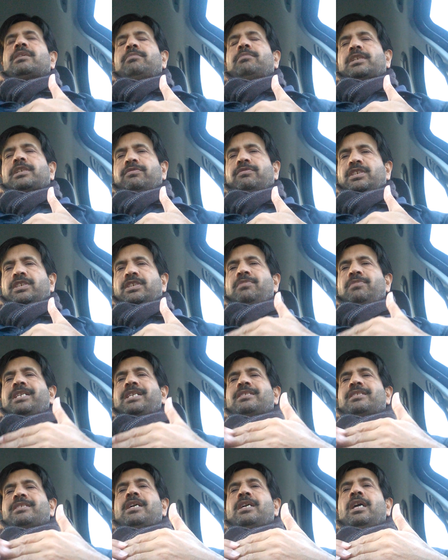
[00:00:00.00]
the birth, which
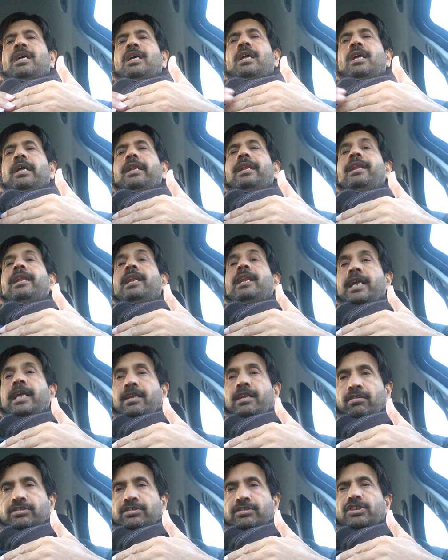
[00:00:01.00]
means the
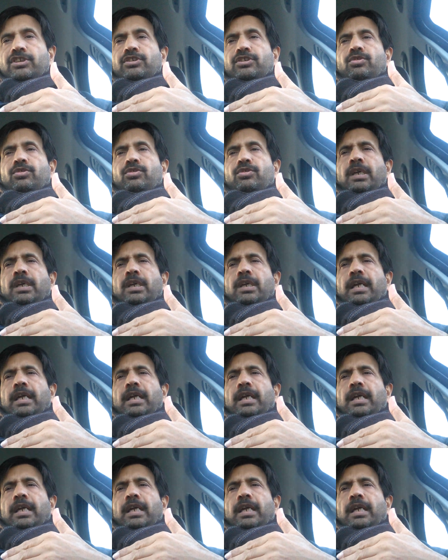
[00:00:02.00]
late onset, you know.